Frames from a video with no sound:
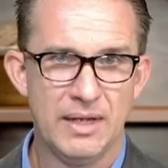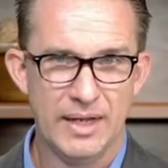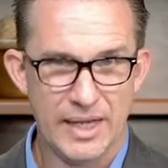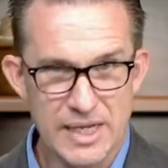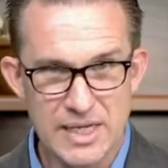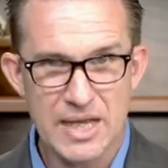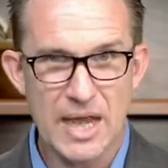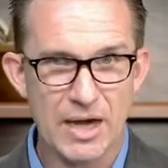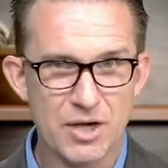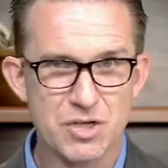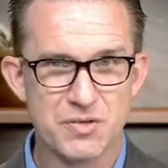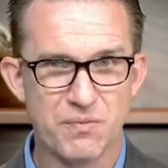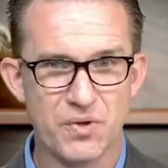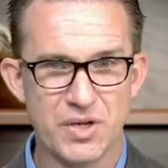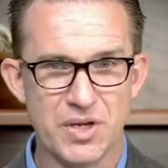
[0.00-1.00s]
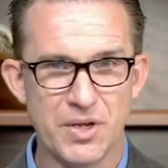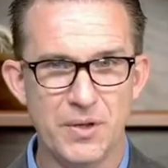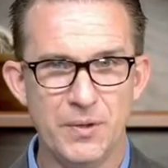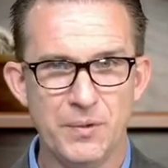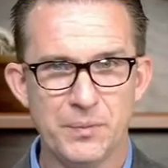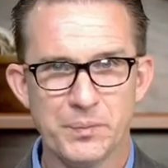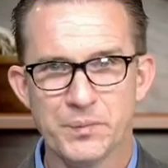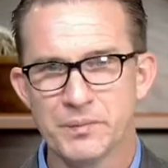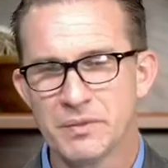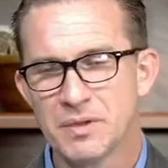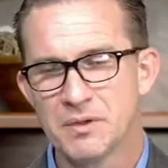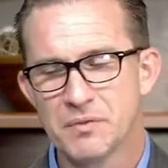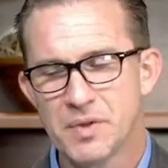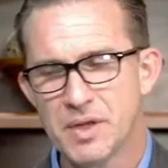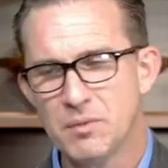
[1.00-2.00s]
He cares for you.
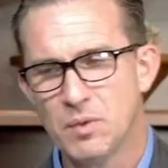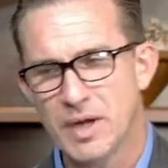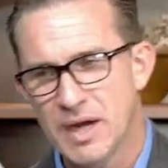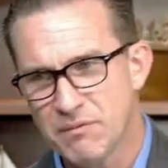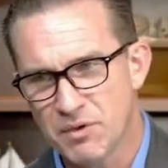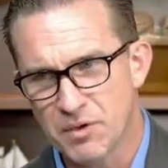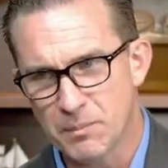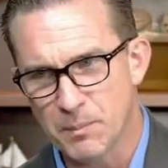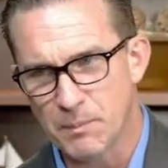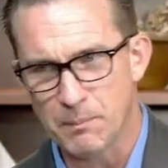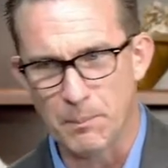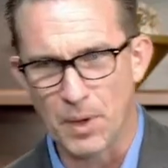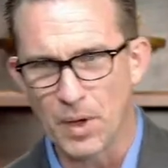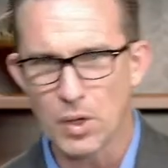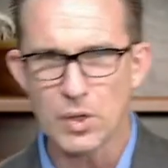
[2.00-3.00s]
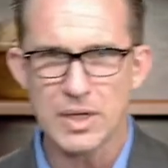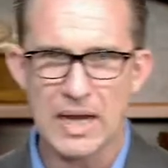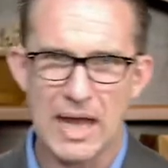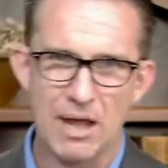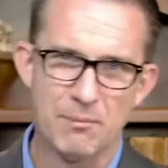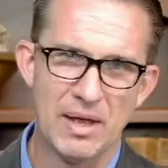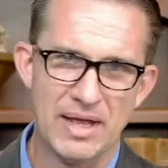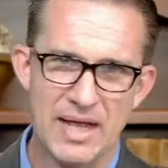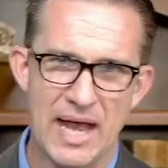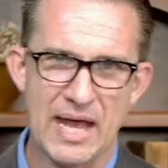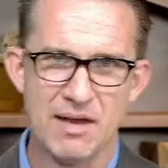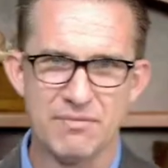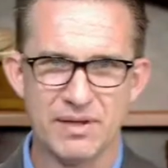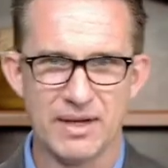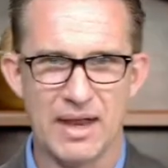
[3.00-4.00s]
Friend, whatever burden I may
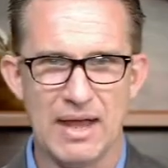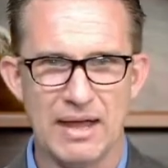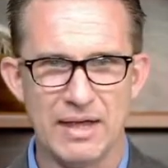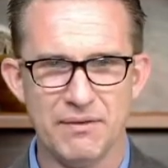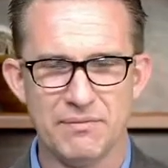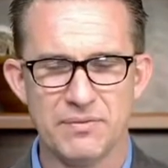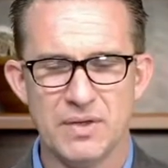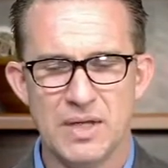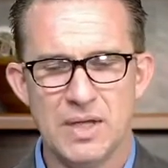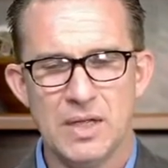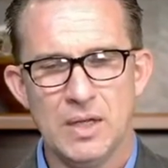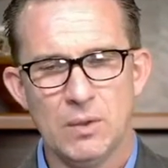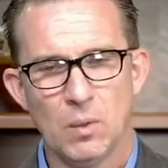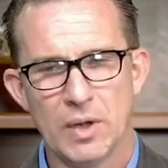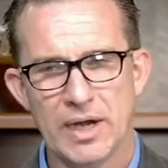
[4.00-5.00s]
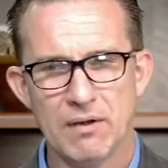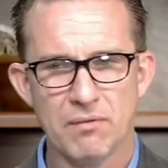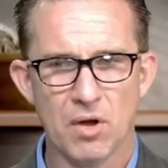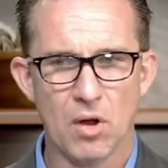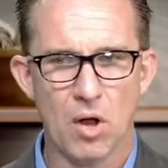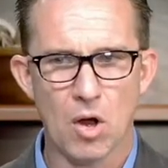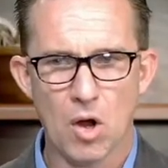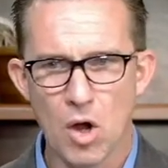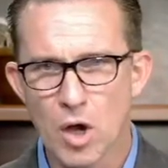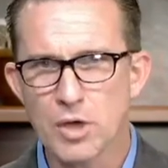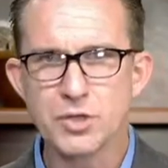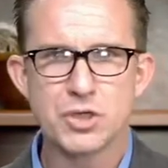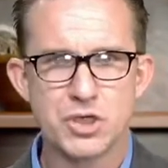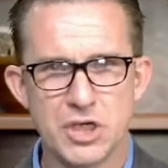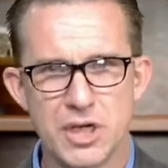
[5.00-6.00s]
have in life, whatever
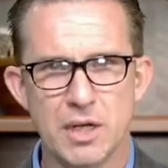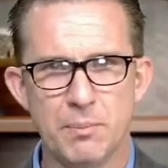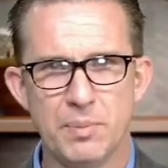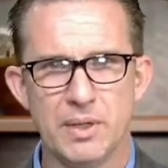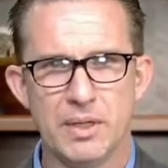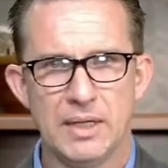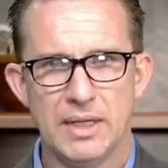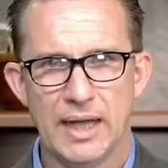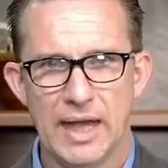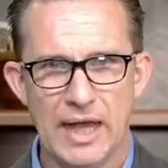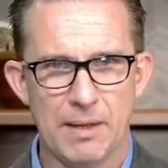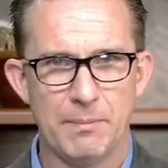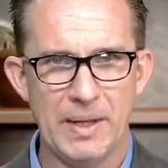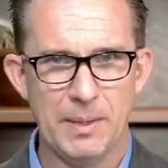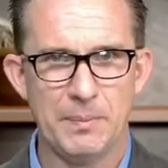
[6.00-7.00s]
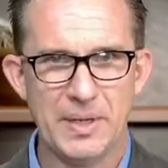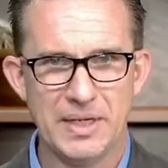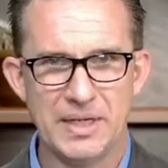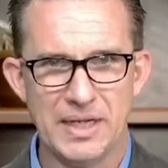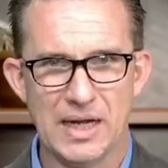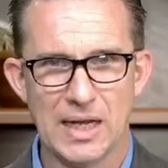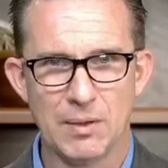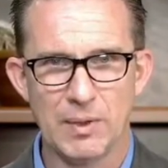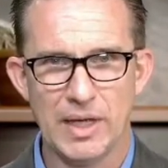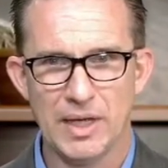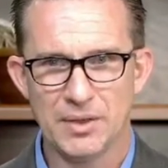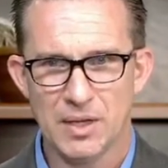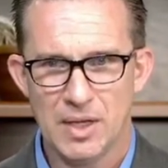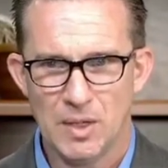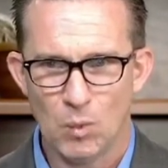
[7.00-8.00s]
hardship I may be dealing
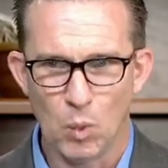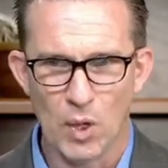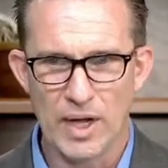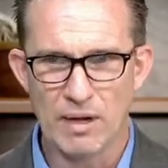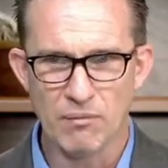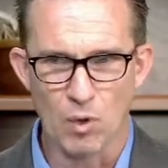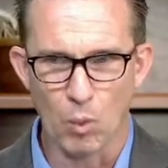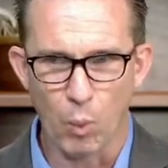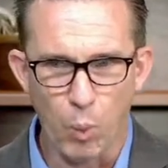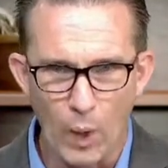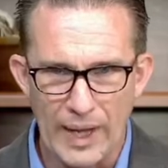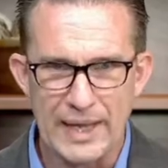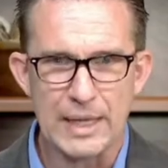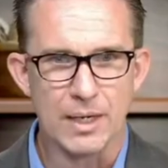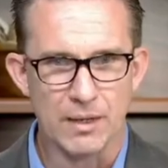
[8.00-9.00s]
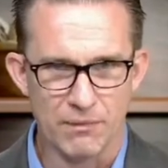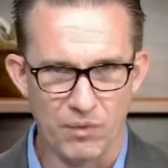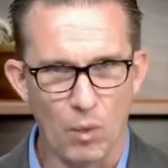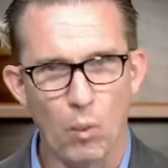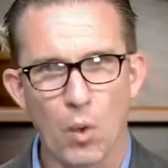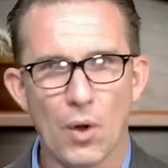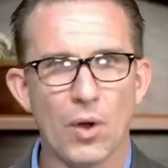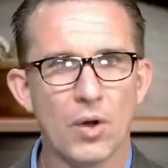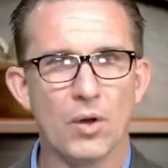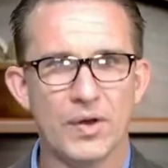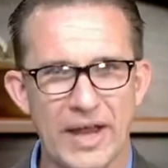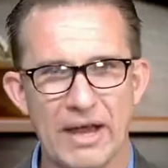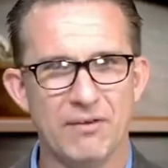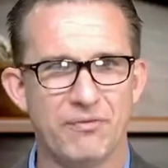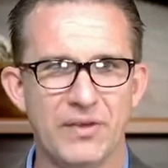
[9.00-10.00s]
with, whatever weight of the world
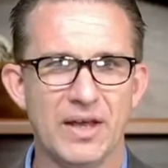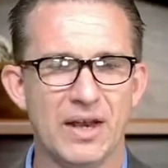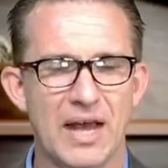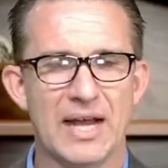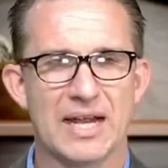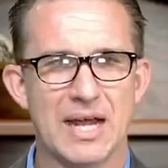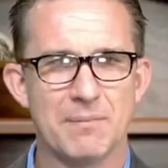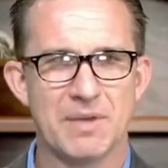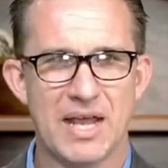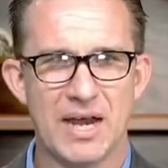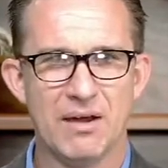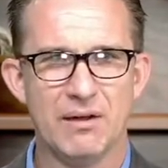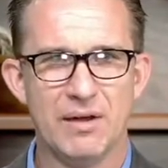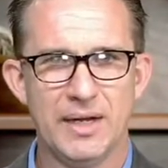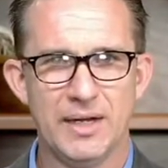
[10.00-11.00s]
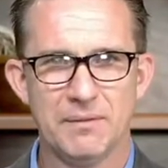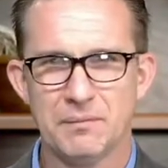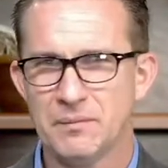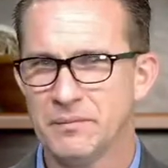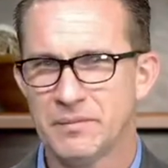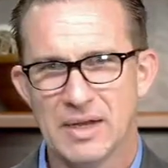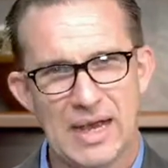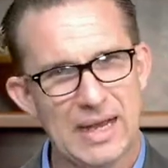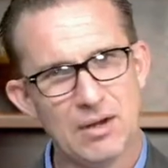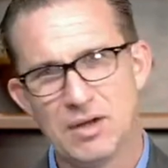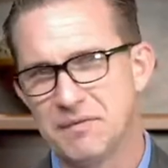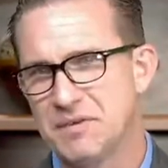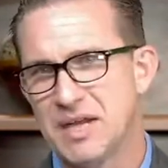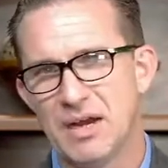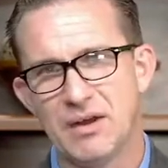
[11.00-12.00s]
I feel like I'm carrying, I don't
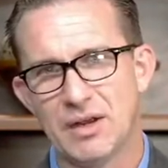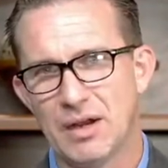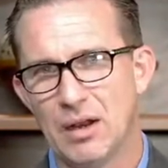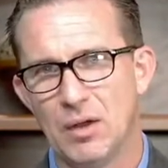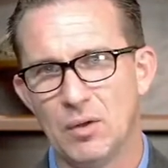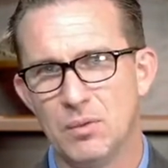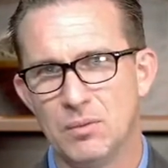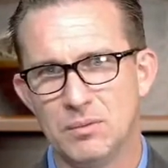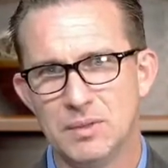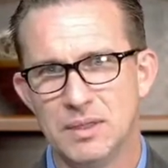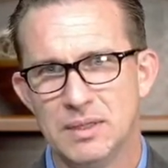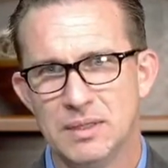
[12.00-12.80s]
have to carry it alone.